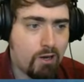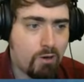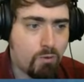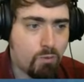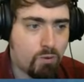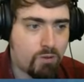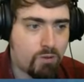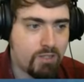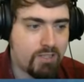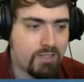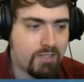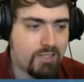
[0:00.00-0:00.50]

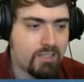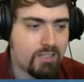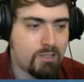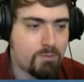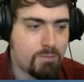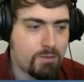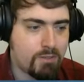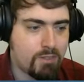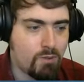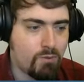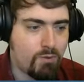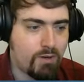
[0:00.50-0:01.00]
What he needs to
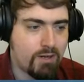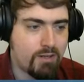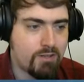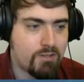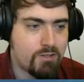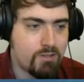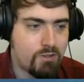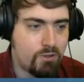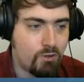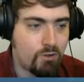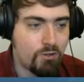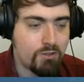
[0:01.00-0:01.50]
be doing is
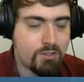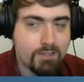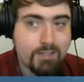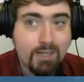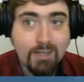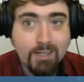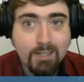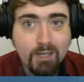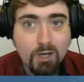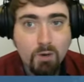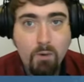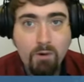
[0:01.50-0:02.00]
not
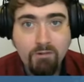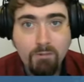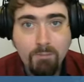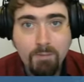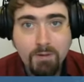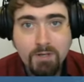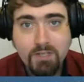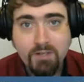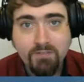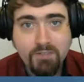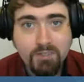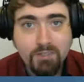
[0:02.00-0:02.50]
standing where a
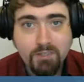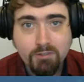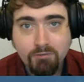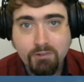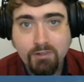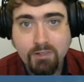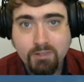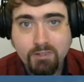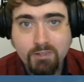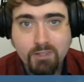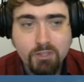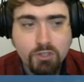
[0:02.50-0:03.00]
bunch of
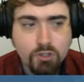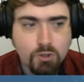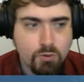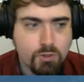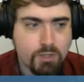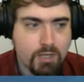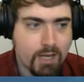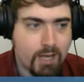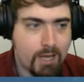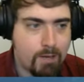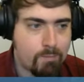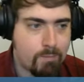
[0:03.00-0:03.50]
destroyers are
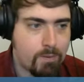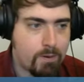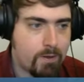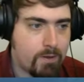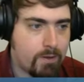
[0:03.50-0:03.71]
shooting him.